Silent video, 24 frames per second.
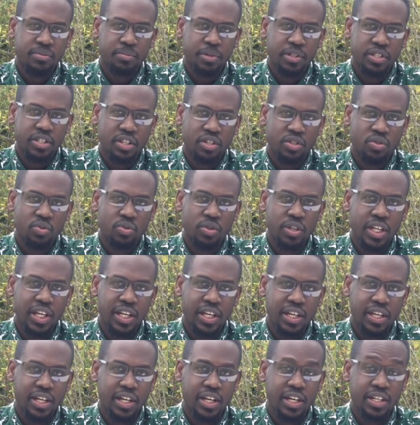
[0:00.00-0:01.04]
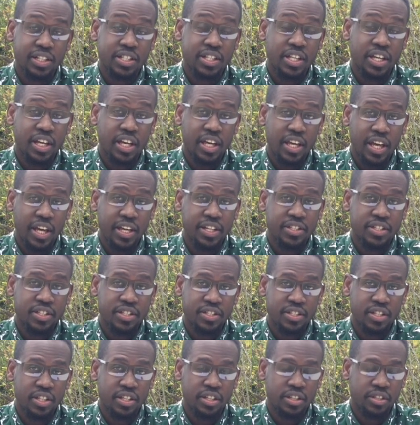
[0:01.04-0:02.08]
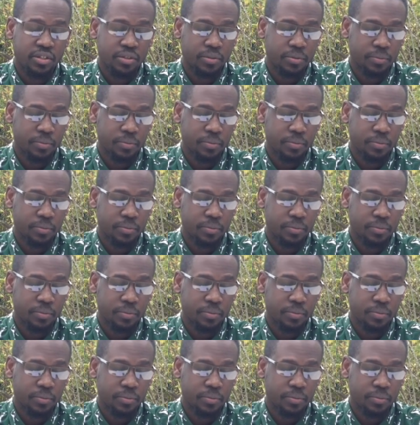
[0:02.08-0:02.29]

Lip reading: meeting today at the KICC?